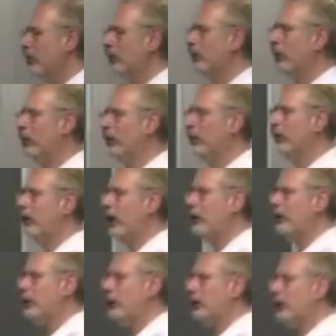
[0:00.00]
or part of the
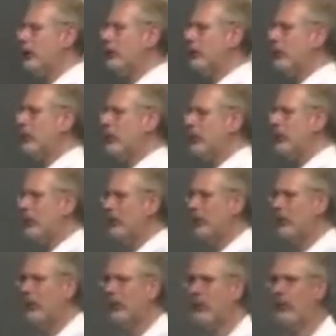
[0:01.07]
founding team,
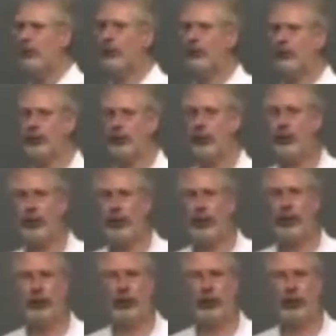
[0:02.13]
were focused on one